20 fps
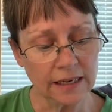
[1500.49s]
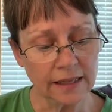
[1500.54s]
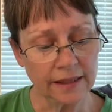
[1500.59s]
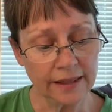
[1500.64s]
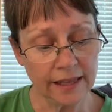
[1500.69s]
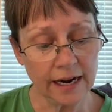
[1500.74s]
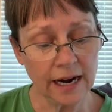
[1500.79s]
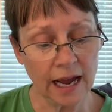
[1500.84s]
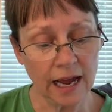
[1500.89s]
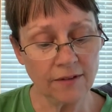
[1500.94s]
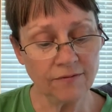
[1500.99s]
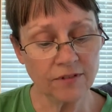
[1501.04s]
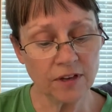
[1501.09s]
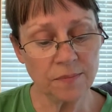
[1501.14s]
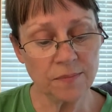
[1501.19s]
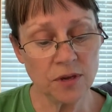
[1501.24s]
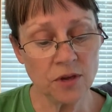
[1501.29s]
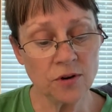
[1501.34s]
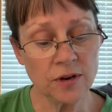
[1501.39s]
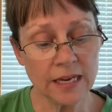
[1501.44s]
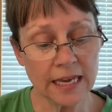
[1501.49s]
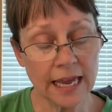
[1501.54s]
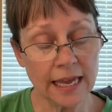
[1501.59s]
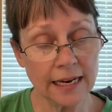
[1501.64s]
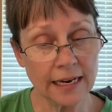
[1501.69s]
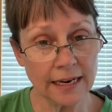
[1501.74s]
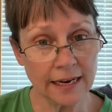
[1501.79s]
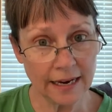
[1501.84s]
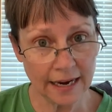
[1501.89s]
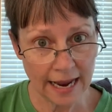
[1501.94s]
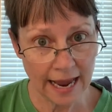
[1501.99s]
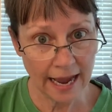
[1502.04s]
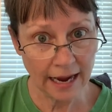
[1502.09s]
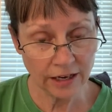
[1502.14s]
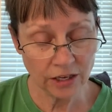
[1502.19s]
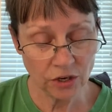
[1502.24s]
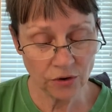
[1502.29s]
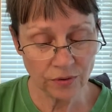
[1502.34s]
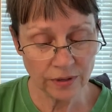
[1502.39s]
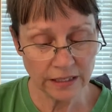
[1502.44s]
then I've communicated it
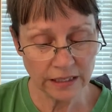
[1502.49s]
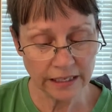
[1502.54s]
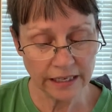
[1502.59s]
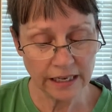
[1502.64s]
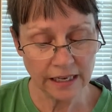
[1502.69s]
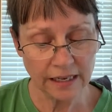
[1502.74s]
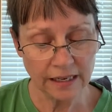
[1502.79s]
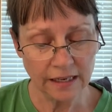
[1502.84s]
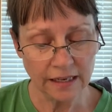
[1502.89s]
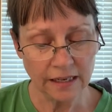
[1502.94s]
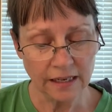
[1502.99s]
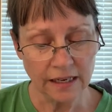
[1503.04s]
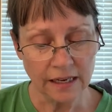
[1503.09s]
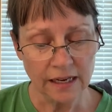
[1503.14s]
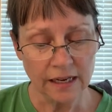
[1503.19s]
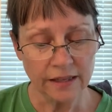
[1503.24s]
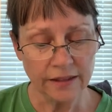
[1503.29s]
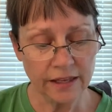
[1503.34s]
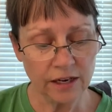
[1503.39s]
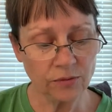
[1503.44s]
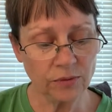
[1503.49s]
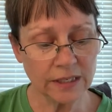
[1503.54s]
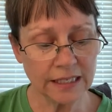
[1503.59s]
accurately. There was